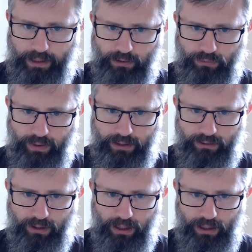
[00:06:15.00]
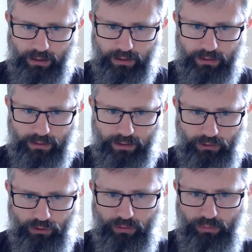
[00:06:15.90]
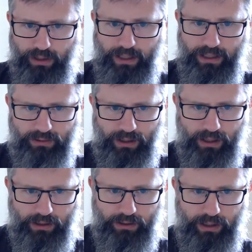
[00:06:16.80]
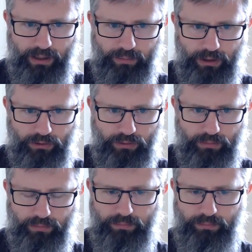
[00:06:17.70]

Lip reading: it's very dark. It shouldn't be that dark, the image.